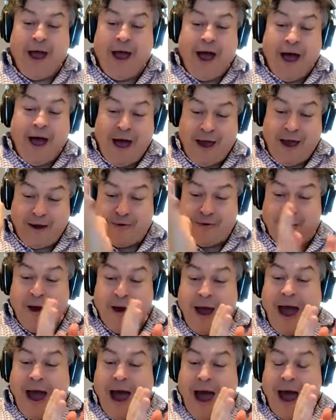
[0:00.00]
uh, you know,
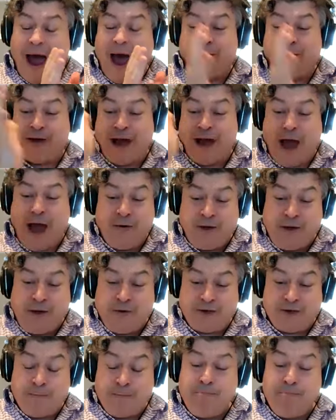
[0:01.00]
how, how, to, how to
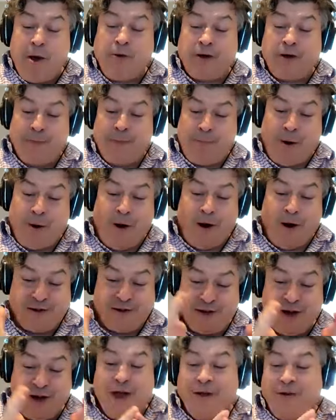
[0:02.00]
use a moka pot,
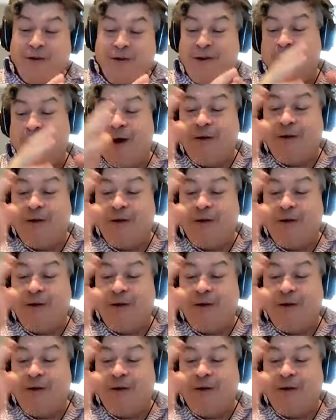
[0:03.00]
you know,